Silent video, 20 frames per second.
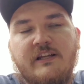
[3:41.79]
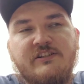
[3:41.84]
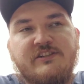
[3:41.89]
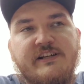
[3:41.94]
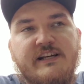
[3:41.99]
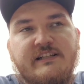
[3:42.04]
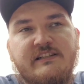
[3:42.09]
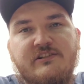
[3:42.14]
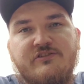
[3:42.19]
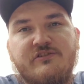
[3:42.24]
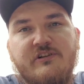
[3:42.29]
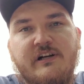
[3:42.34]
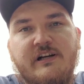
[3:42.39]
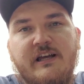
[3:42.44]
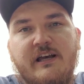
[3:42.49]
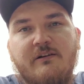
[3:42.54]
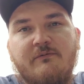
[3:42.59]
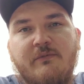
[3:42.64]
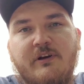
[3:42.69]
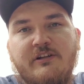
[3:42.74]
check the
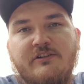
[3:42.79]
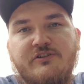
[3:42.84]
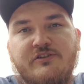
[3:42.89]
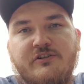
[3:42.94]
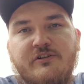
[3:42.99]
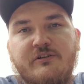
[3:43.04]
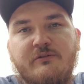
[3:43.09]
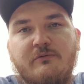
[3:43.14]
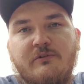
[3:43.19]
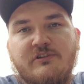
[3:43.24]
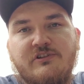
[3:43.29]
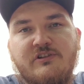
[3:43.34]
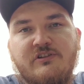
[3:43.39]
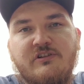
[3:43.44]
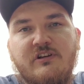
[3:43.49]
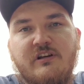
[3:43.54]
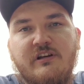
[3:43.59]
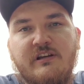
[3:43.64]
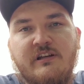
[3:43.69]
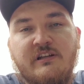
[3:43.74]
truck out and make sure it was
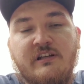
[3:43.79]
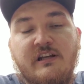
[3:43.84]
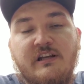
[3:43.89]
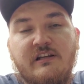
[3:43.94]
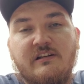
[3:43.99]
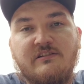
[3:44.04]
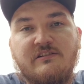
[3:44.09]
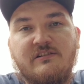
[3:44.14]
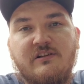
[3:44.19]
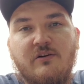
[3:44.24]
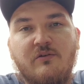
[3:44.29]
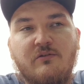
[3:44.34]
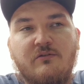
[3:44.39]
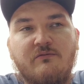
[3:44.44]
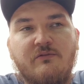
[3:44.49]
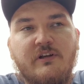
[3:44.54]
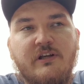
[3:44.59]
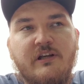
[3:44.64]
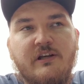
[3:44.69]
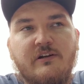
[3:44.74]
indeed a
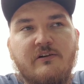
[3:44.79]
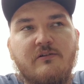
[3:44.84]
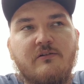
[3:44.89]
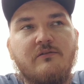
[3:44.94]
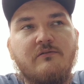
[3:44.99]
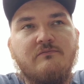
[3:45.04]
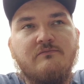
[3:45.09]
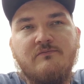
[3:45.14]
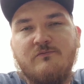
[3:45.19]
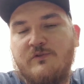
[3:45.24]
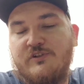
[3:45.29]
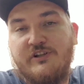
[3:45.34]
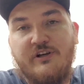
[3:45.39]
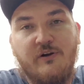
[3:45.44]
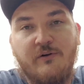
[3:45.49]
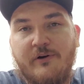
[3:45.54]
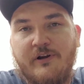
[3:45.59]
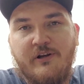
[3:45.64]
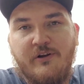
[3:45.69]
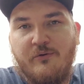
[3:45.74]
stolen vehicle, which I
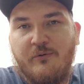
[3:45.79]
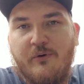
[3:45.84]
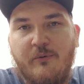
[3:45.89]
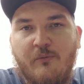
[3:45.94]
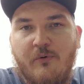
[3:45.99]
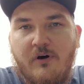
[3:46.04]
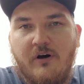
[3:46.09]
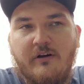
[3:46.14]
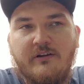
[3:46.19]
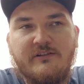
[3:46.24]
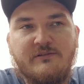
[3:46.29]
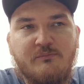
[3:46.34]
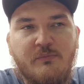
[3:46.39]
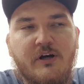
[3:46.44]
already knew it was.